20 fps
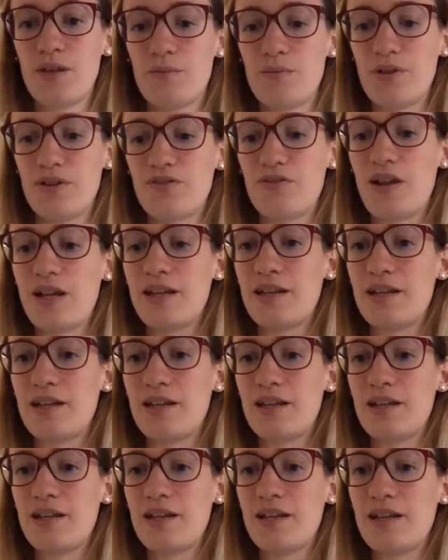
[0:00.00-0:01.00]
But right
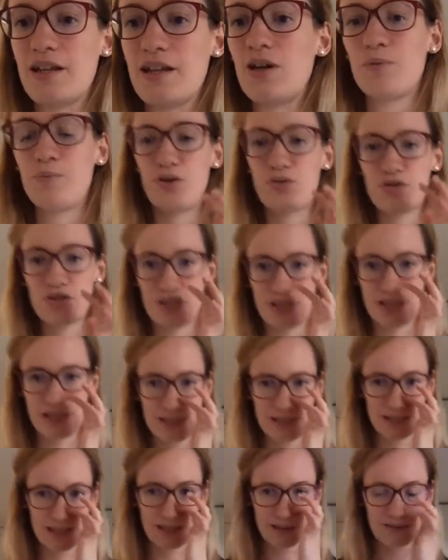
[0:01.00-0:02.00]
now, I will
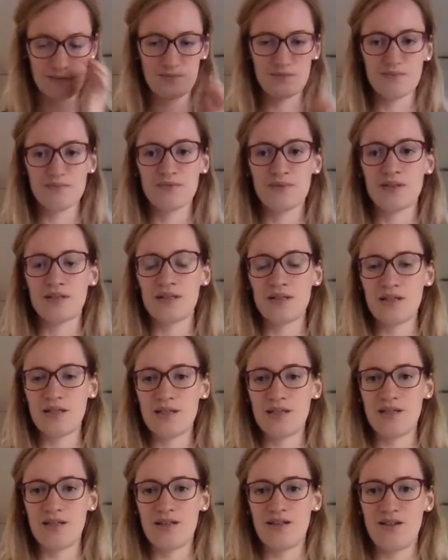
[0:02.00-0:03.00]
post it
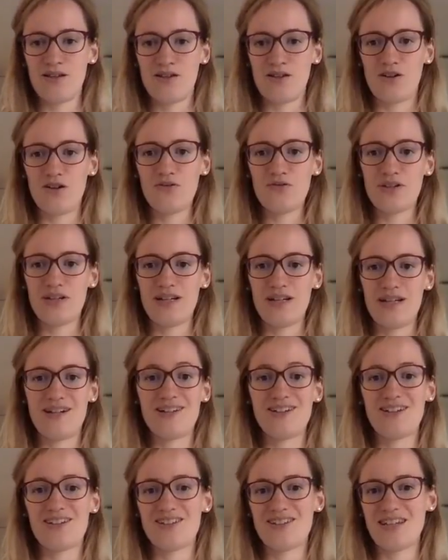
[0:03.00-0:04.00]

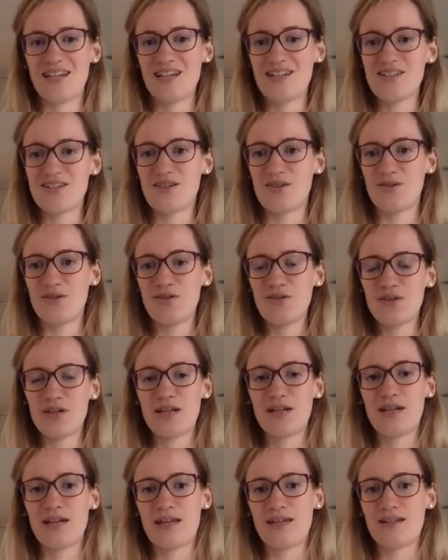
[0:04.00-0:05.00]
over here in the
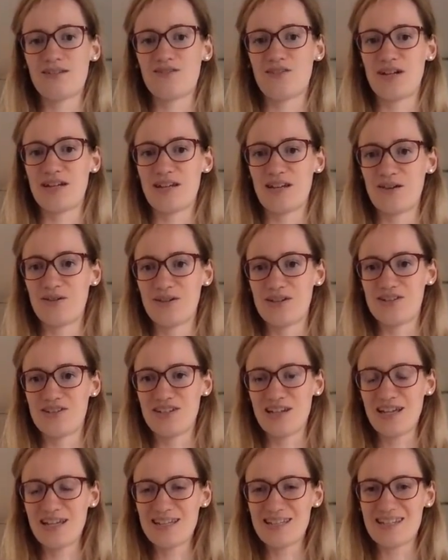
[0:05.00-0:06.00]
chat. So you can get it
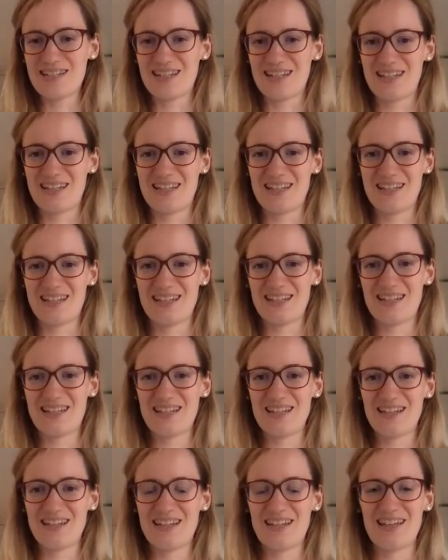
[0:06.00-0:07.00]
right now in the chat.
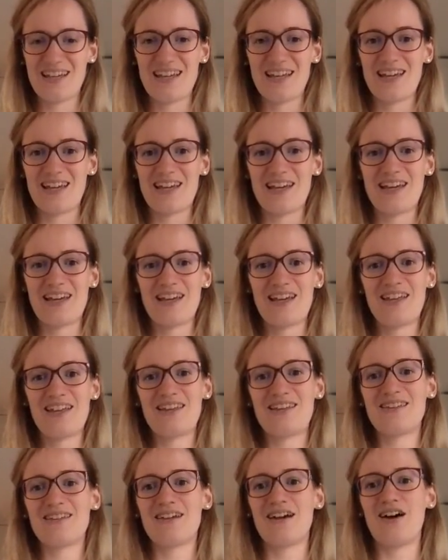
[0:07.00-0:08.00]

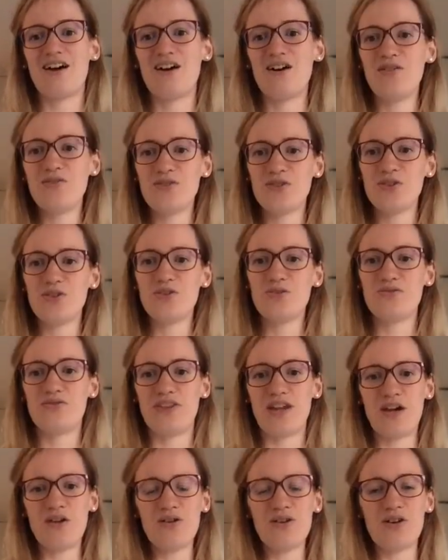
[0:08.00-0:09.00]
And
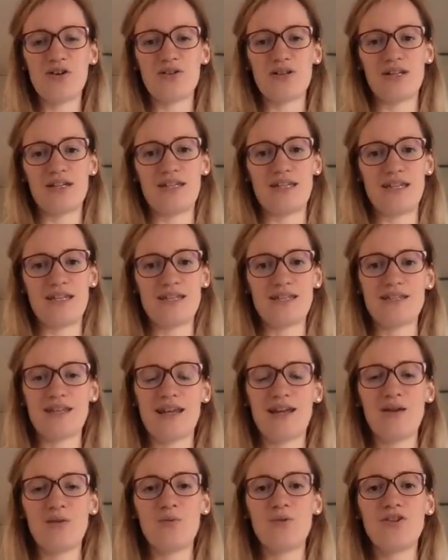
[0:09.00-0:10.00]
after you've
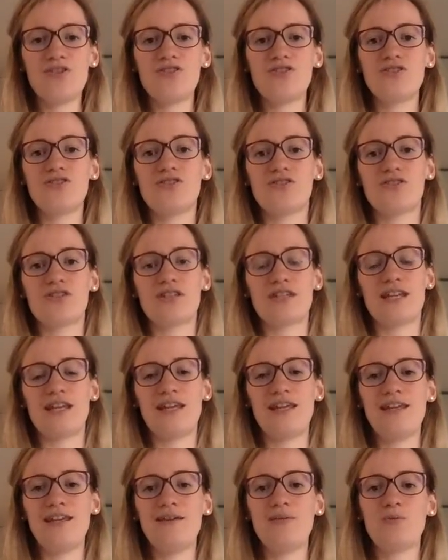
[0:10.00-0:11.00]
downloaded this, I want you
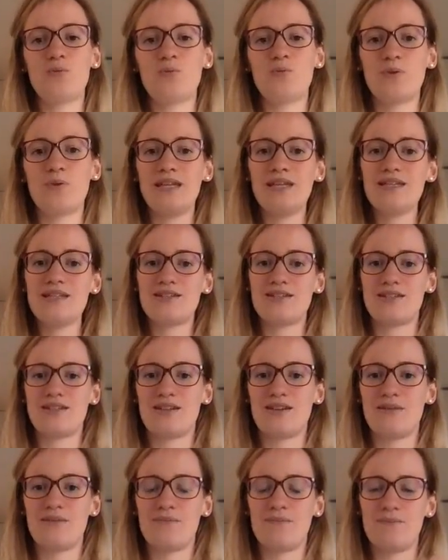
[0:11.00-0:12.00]
to say
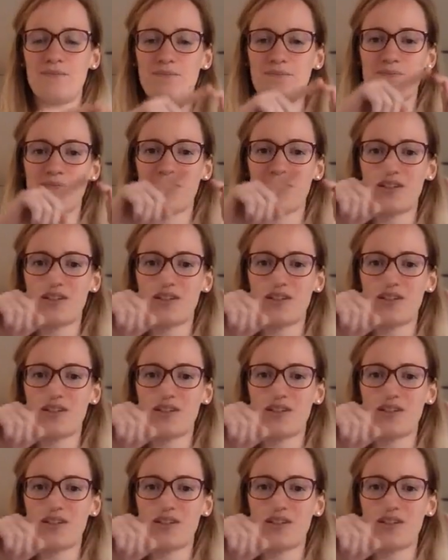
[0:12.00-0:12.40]
which